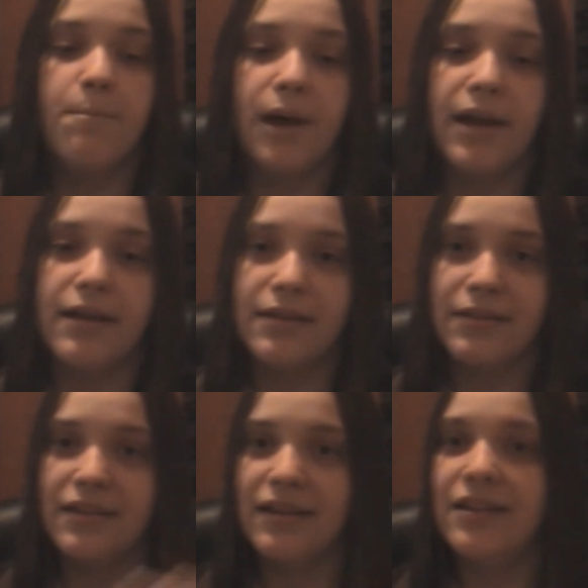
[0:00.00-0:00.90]
But
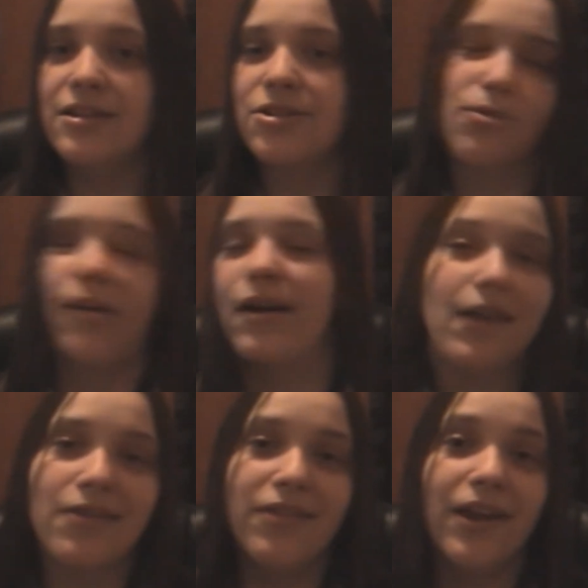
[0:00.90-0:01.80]
in this
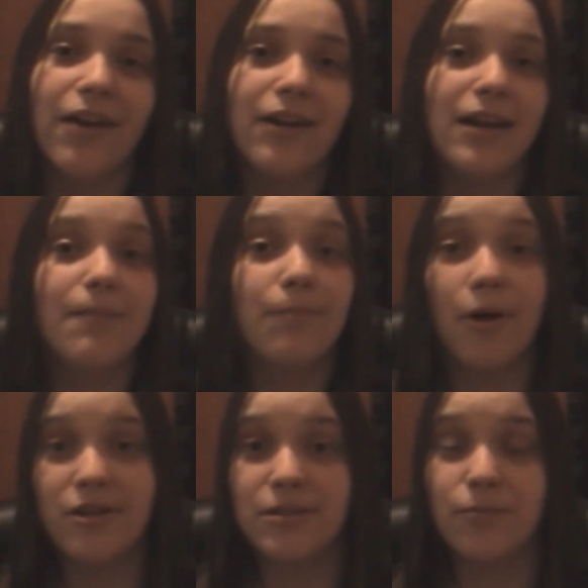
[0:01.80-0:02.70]
story, they're in
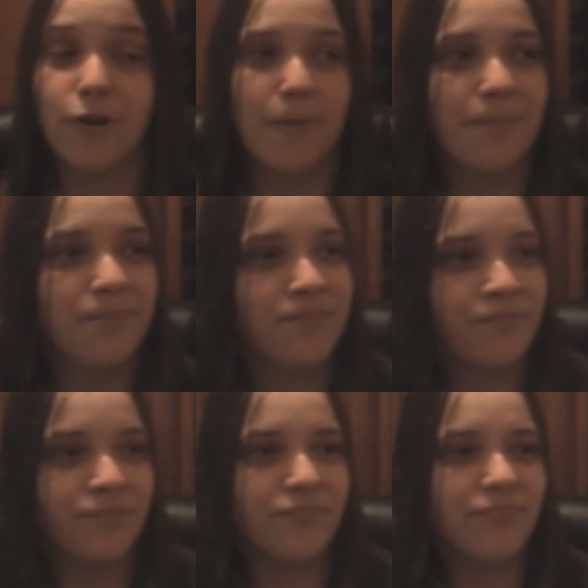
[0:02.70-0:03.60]
Baltimore.
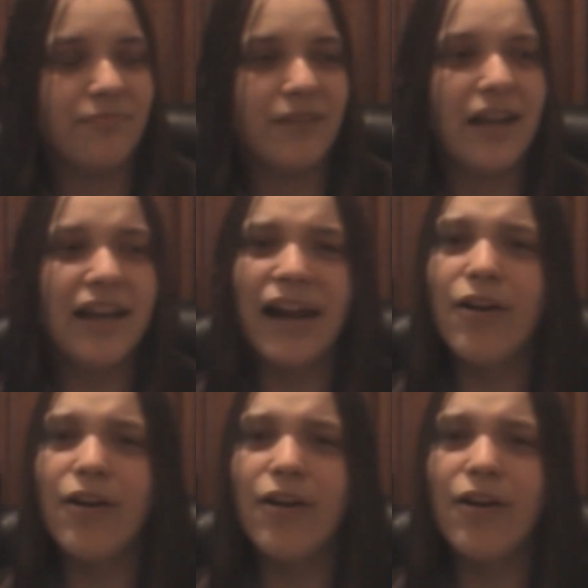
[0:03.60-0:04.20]
And